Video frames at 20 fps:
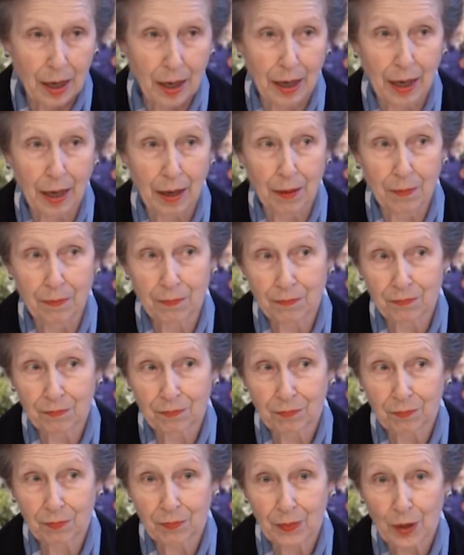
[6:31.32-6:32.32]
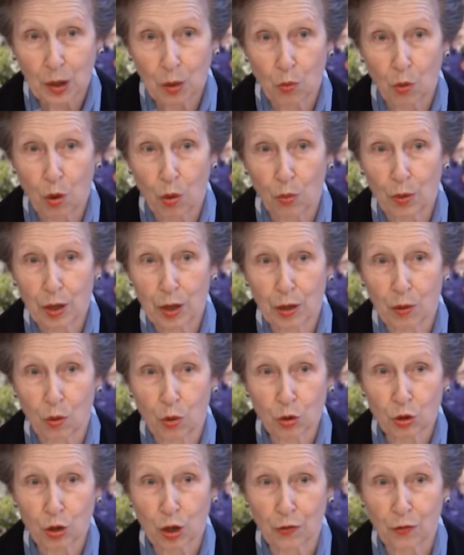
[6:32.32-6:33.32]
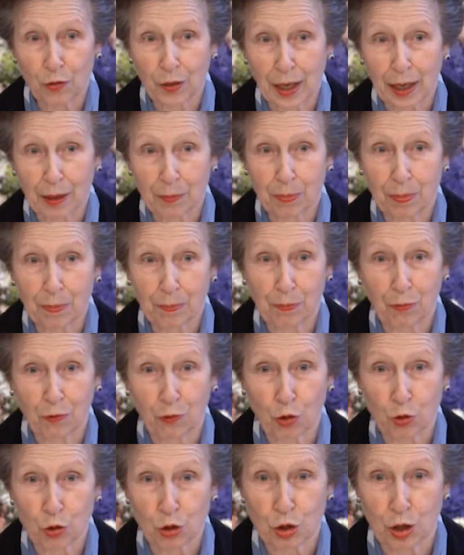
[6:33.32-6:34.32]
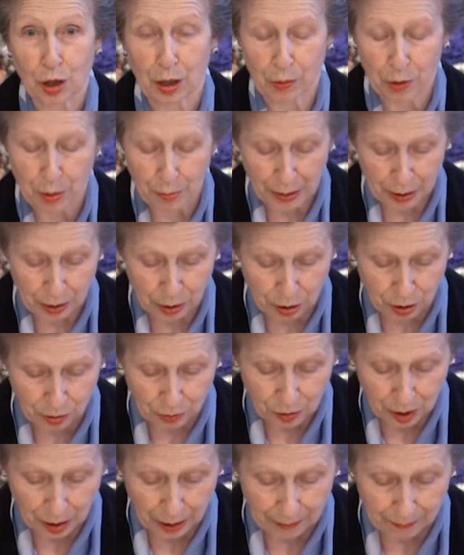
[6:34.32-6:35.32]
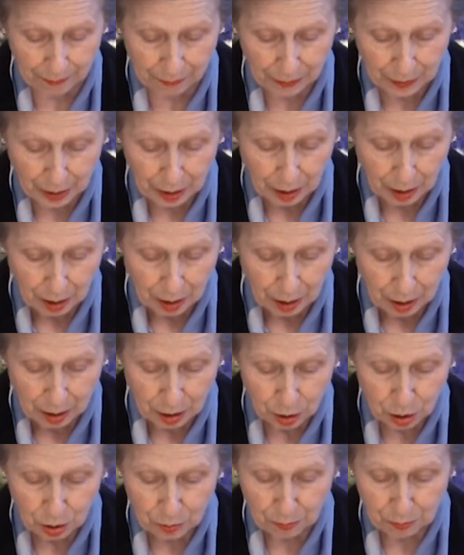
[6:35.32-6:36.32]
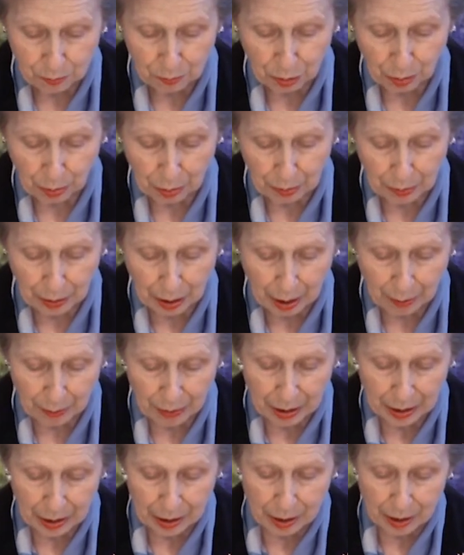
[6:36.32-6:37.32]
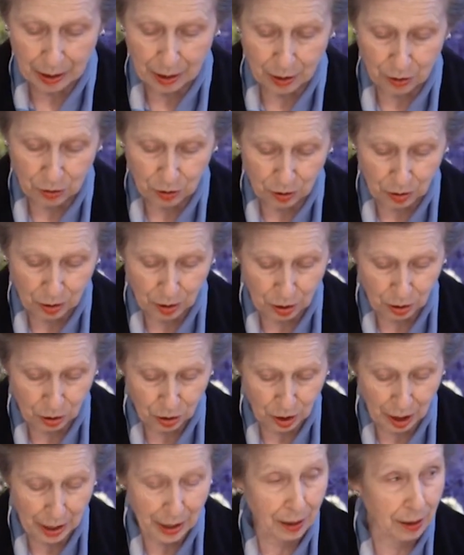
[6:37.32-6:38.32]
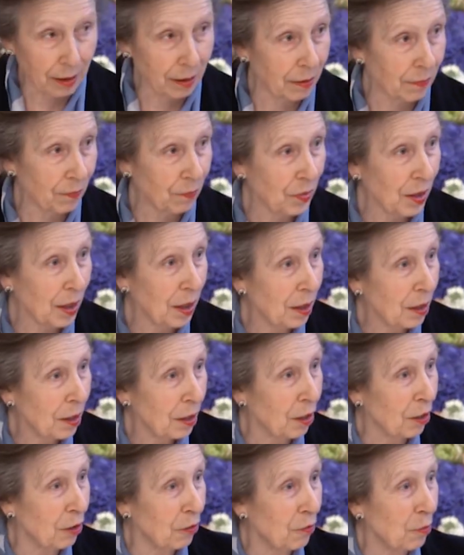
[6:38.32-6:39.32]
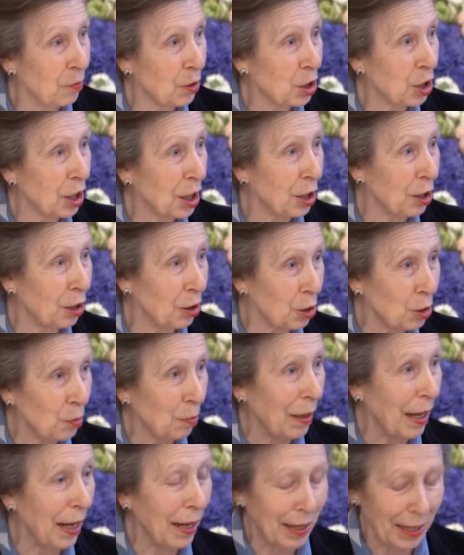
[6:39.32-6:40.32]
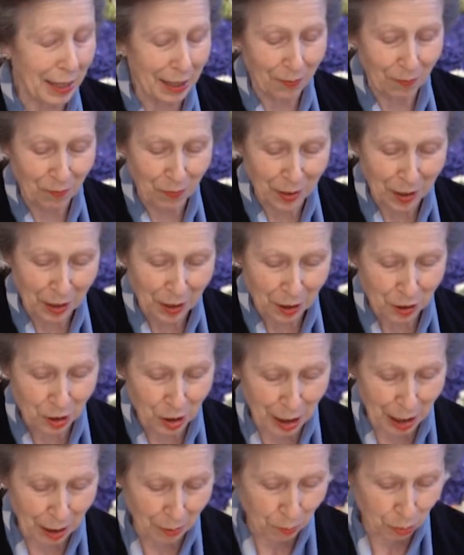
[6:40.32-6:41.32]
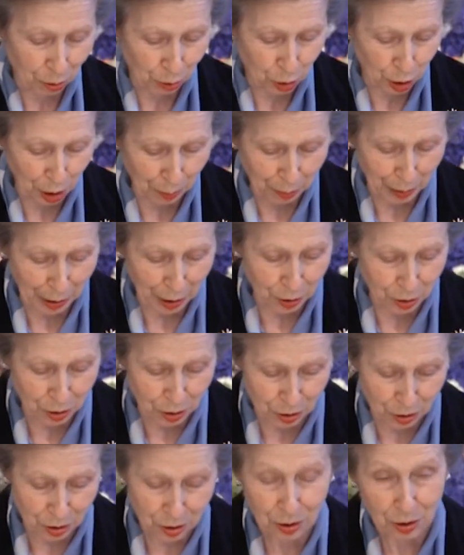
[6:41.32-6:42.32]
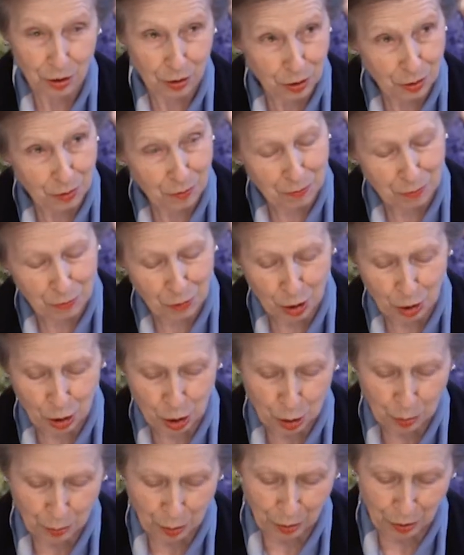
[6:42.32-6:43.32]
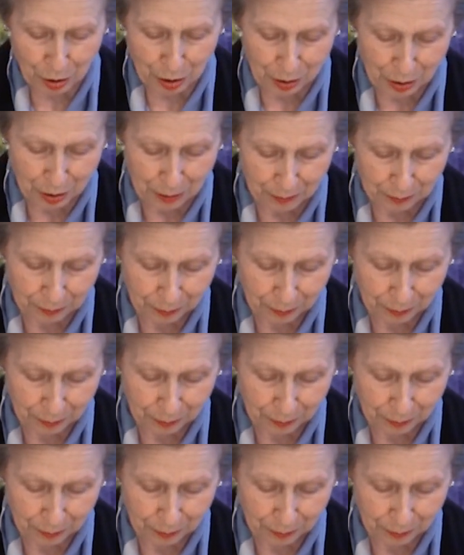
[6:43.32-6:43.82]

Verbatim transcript: Um, and what we also forget, fortunately with the passage of time, is probably how many years that has taken of meticulous planning to get Project Pegasus to this point.